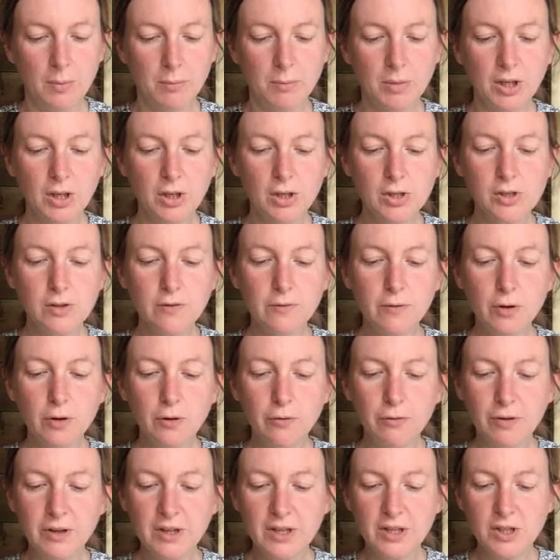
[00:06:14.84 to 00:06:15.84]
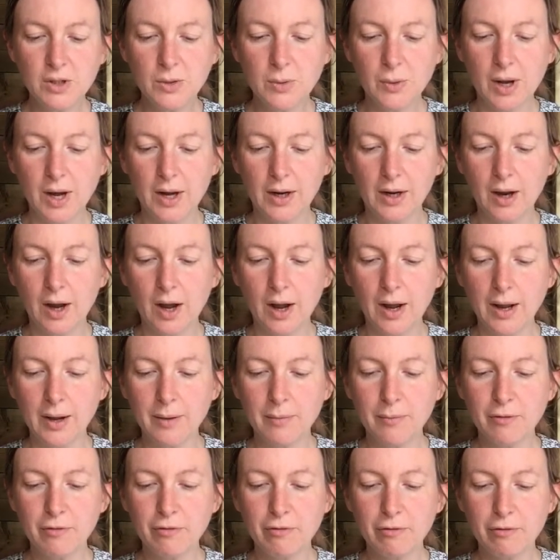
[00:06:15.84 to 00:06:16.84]
Because of your finished work, I
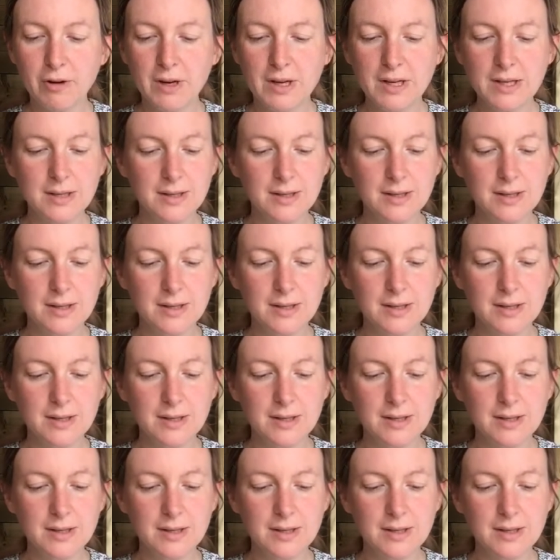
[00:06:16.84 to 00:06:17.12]
am free